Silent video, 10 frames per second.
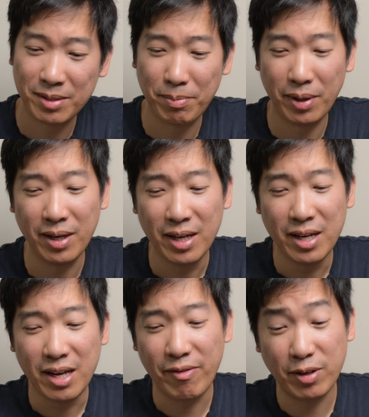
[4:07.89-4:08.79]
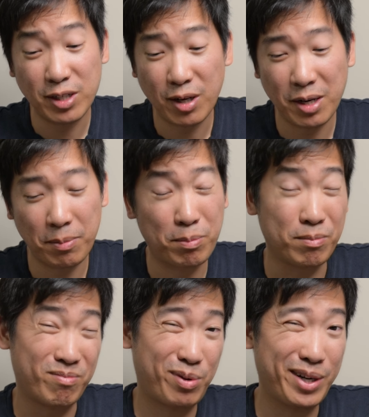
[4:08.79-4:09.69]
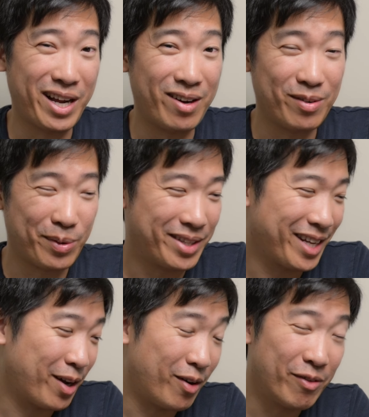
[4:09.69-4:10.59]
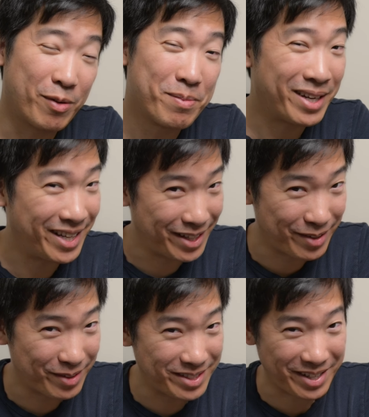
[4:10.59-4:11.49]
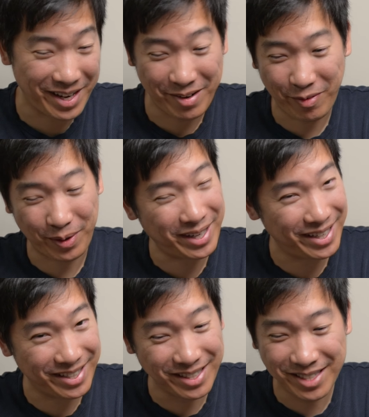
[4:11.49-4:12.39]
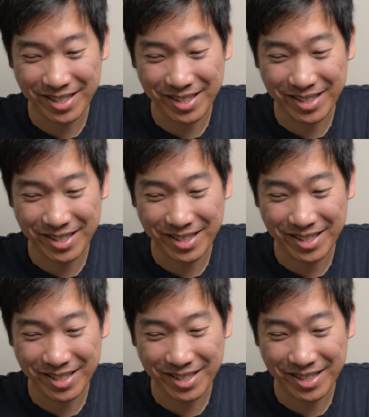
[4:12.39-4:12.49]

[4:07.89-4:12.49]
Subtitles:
But if you're just trying to print out what they call for beginners and for kids,